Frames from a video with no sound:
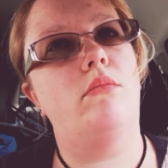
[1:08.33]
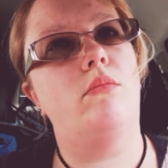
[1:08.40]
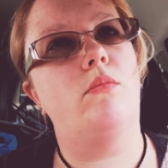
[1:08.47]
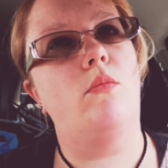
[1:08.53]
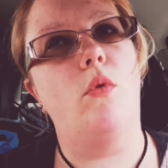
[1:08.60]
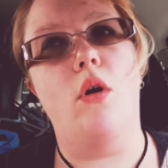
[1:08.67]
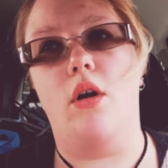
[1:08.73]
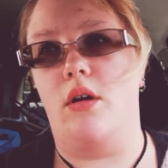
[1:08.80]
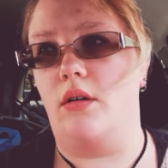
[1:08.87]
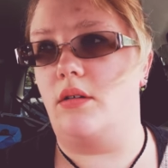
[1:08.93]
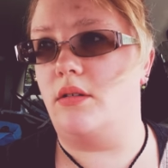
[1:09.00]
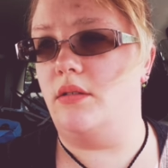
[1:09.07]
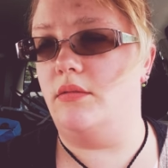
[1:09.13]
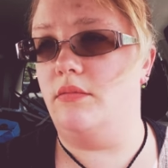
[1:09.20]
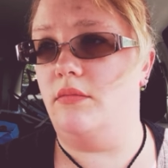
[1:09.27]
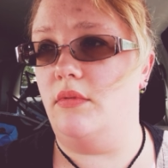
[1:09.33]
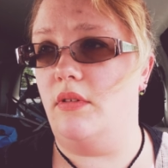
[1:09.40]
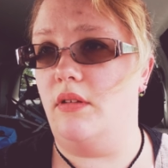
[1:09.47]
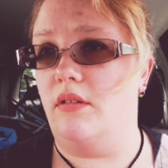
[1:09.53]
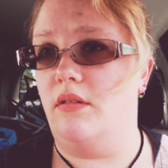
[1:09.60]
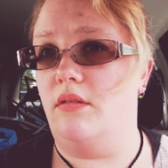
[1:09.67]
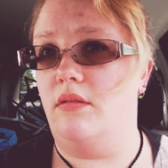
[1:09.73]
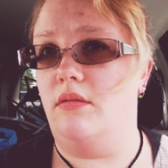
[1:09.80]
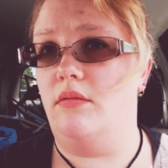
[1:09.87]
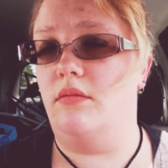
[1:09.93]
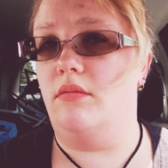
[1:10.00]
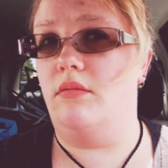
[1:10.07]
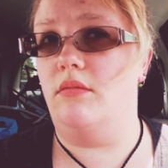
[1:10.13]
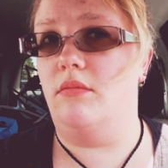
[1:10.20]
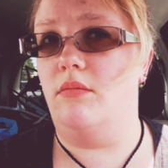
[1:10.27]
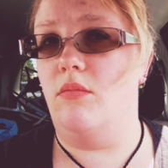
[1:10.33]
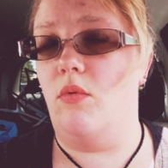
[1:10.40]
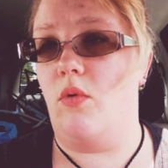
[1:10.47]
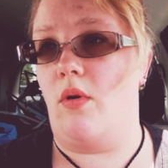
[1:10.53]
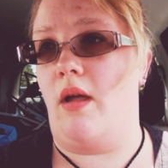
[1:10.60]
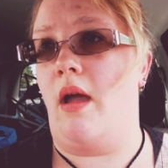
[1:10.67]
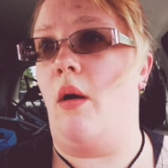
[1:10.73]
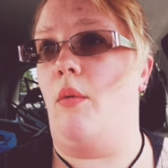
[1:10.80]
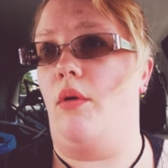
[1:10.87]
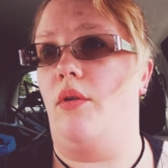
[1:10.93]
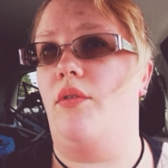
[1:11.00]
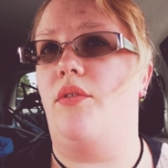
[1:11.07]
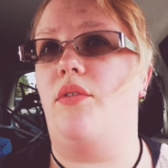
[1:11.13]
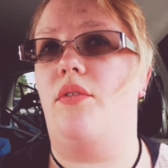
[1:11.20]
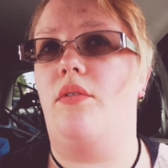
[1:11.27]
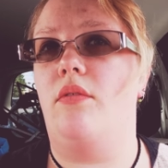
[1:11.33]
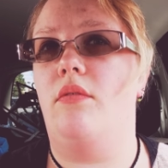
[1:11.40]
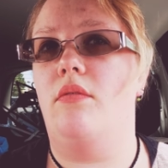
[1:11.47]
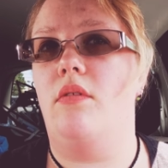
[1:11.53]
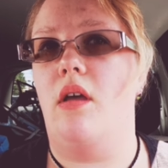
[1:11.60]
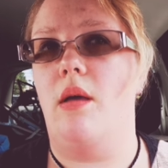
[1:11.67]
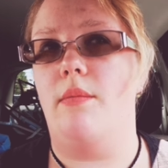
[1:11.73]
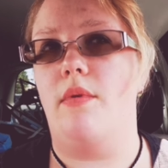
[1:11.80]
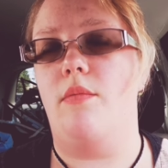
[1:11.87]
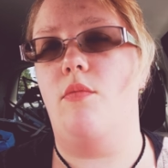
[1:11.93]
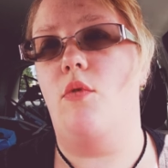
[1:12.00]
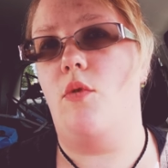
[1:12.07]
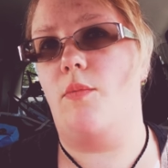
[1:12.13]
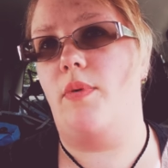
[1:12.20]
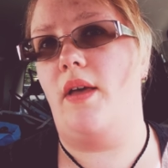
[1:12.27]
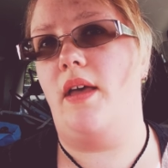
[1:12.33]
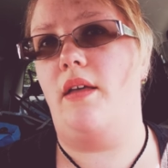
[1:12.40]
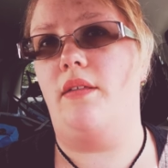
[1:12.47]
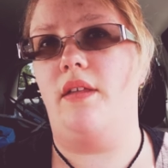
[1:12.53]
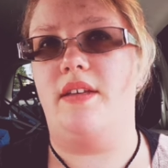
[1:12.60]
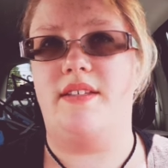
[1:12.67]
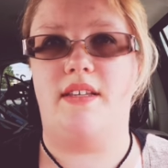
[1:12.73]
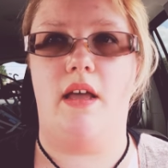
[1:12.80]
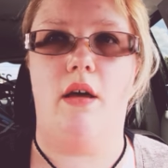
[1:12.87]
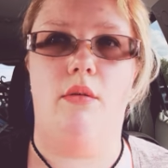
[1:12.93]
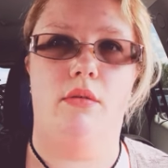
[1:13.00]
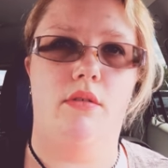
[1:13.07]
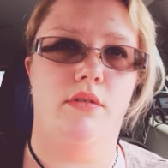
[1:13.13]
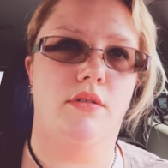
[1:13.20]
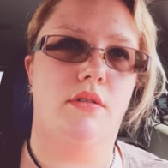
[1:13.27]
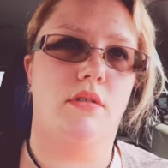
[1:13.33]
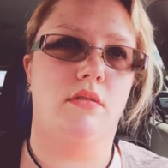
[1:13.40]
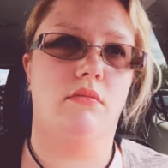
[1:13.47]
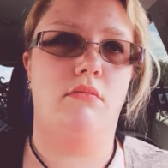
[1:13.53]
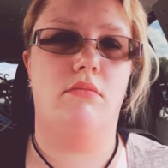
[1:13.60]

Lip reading: work more hours? I mean, more pay, less hours.